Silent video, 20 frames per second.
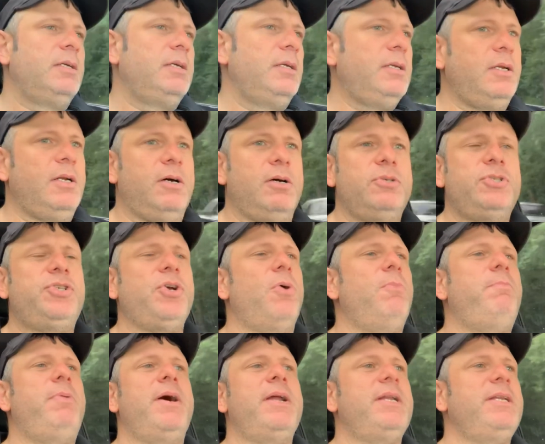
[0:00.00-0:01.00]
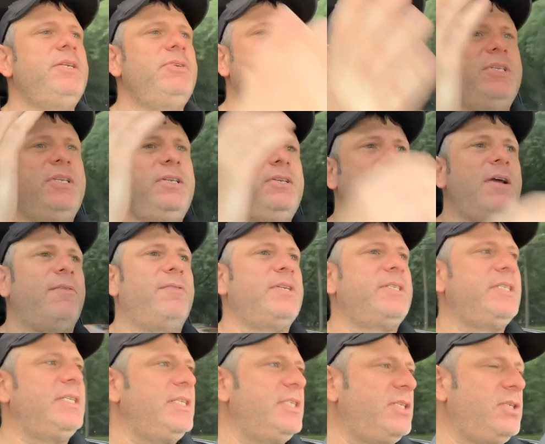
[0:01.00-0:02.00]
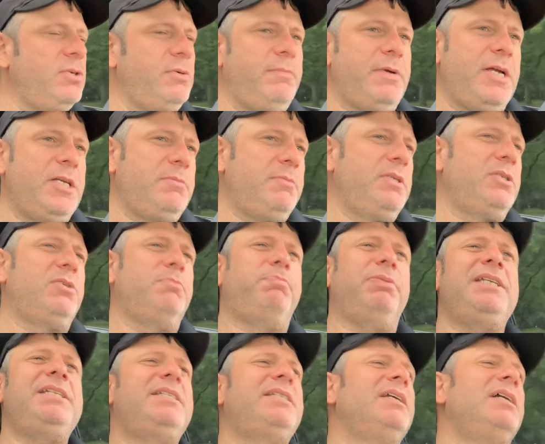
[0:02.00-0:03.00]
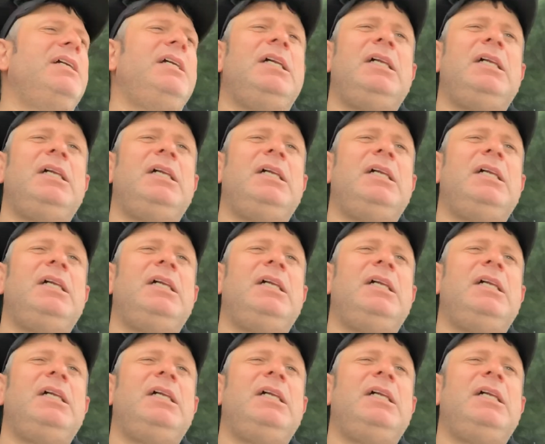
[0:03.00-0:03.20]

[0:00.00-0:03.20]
You know, Joe Budden, you, you never cease to amaze me. Please